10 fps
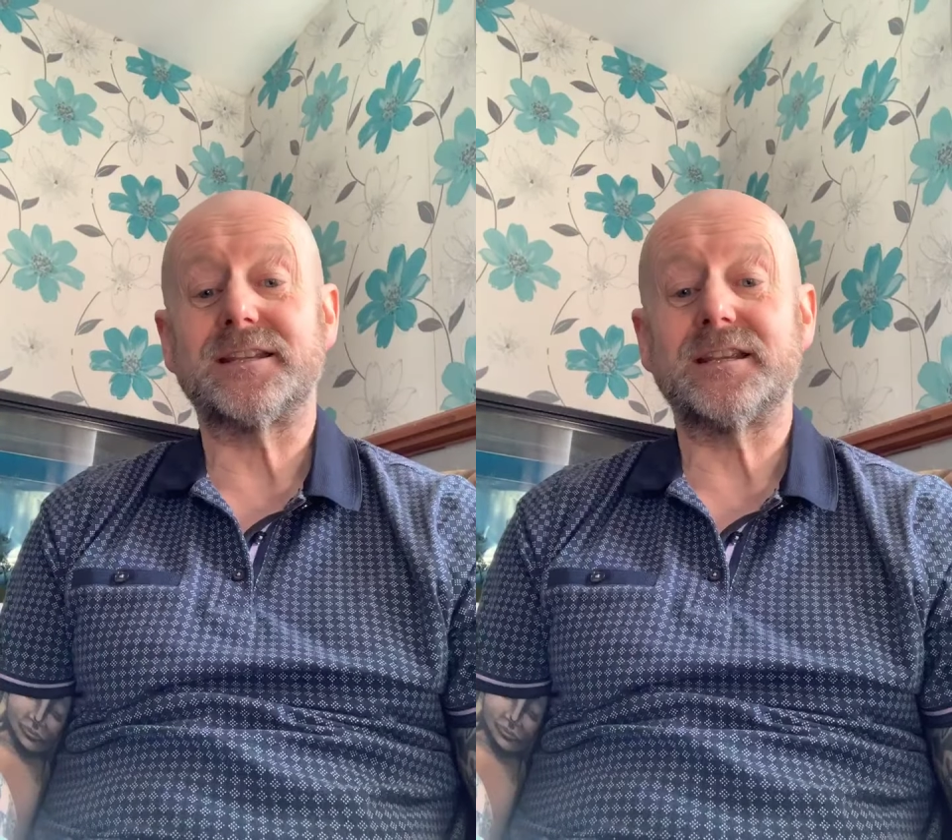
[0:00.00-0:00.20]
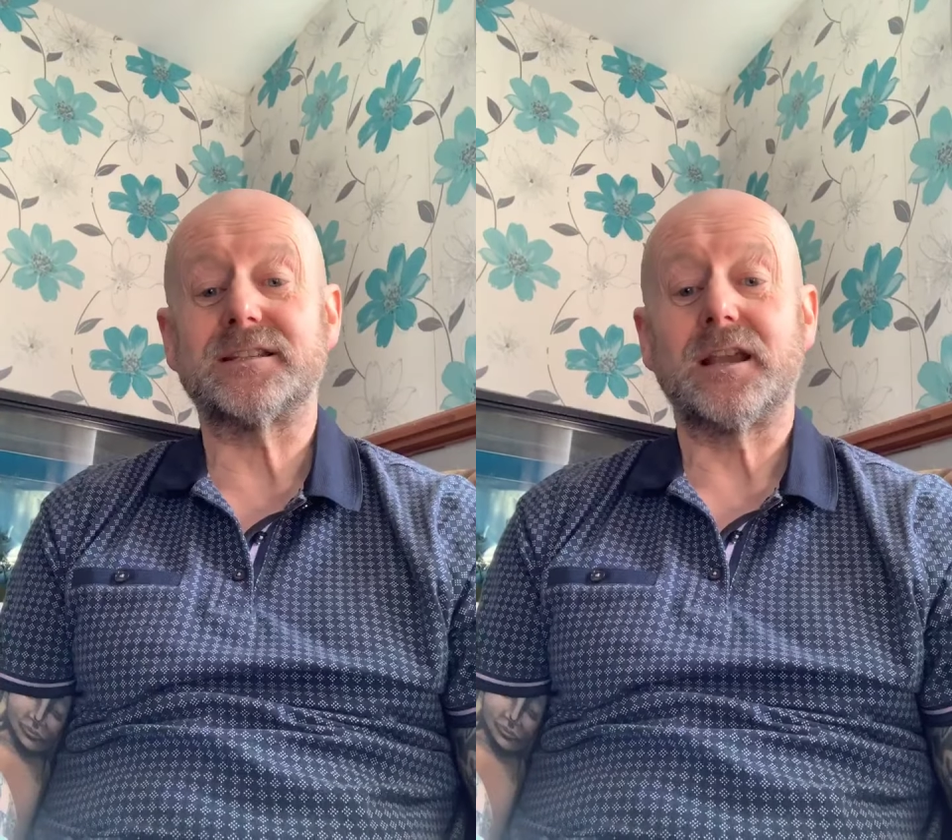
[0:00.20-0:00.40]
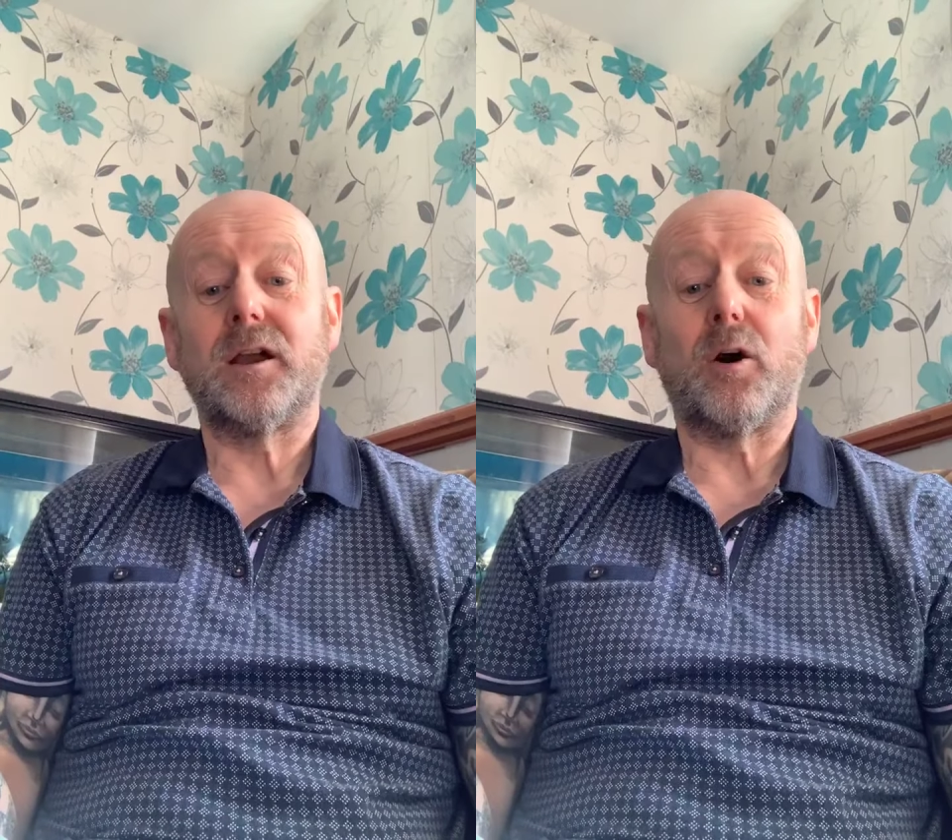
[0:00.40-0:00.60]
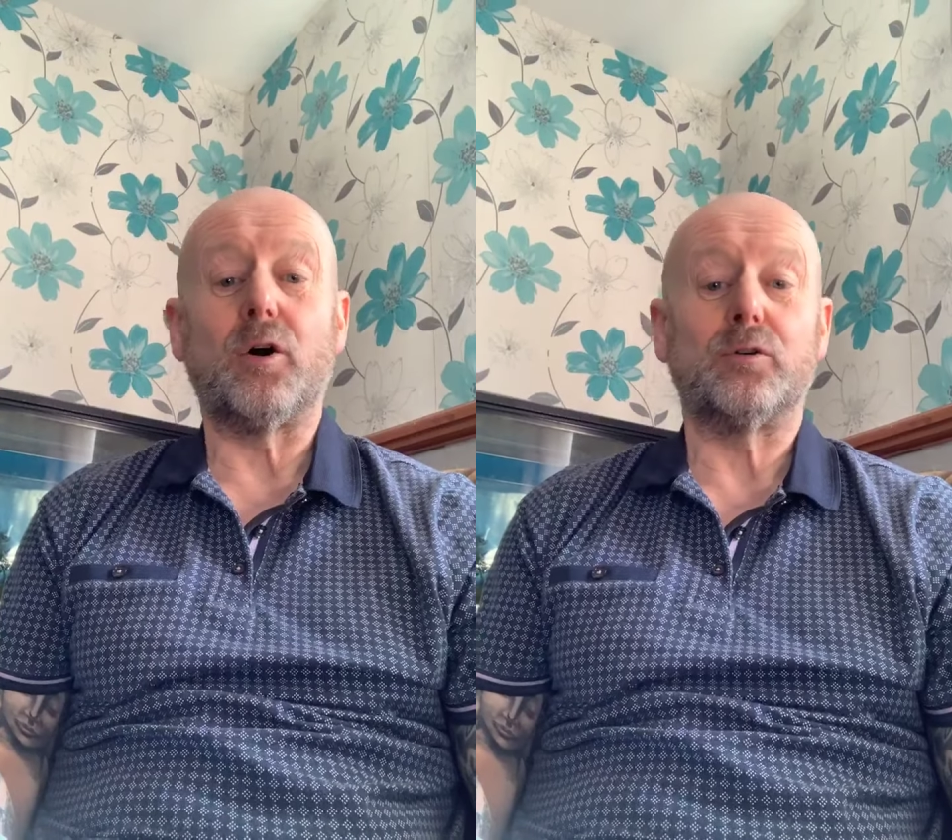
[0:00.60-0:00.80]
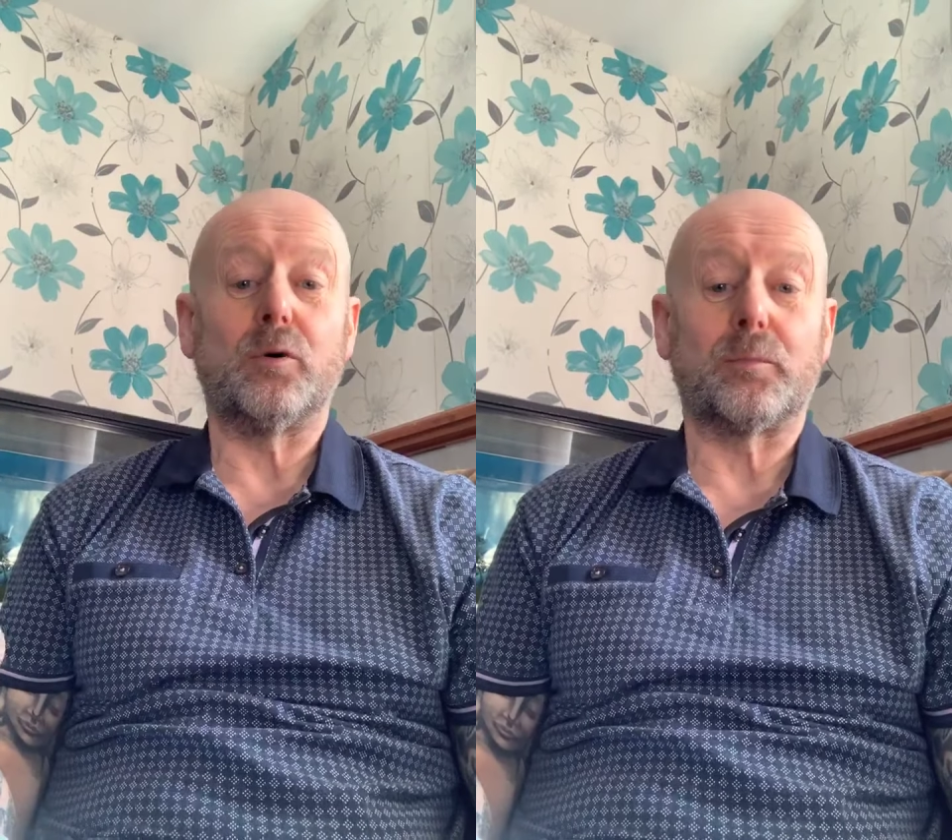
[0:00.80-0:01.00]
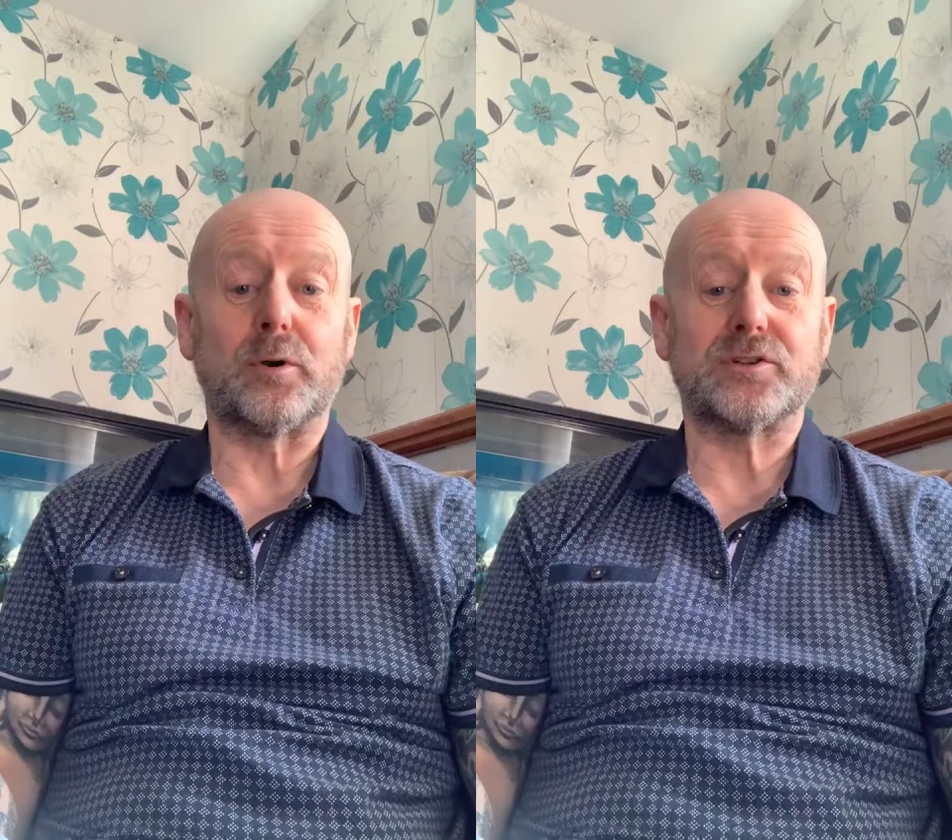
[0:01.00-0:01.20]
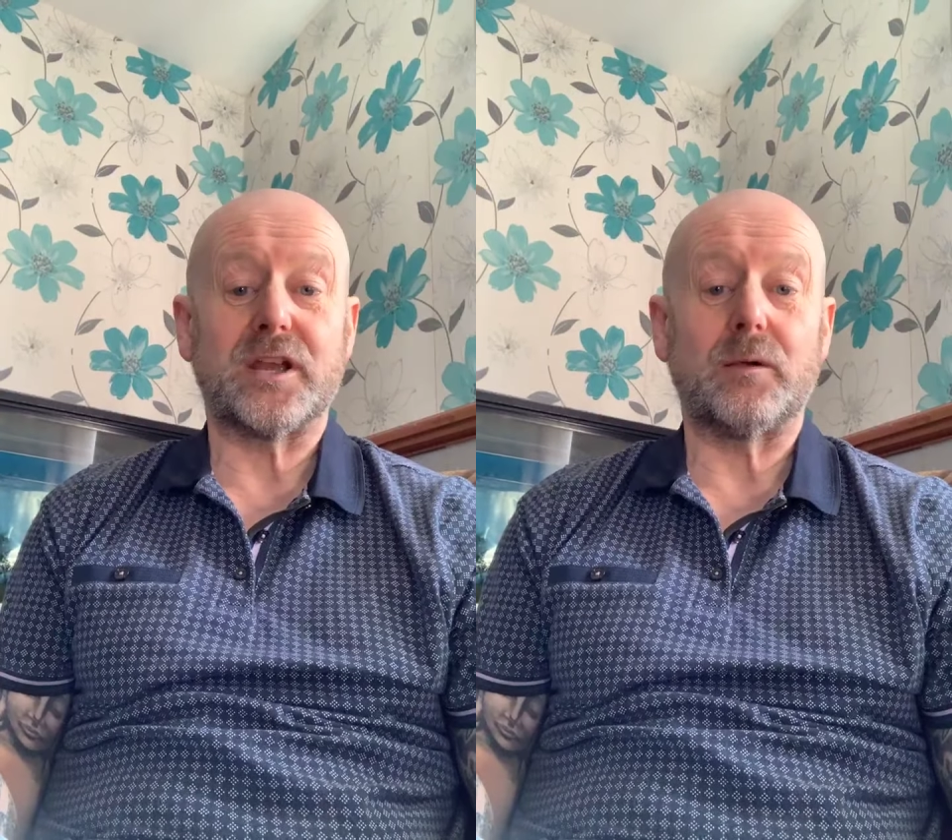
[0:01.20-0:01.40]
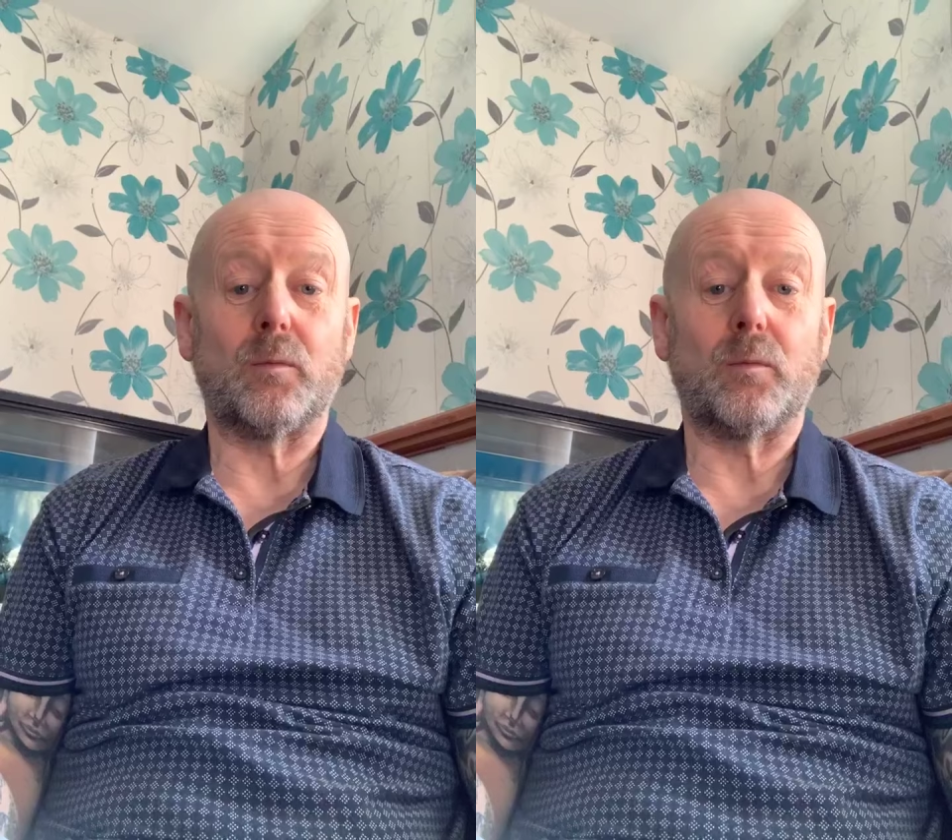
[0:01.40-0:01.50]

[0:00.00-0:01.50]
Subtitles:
is on your project.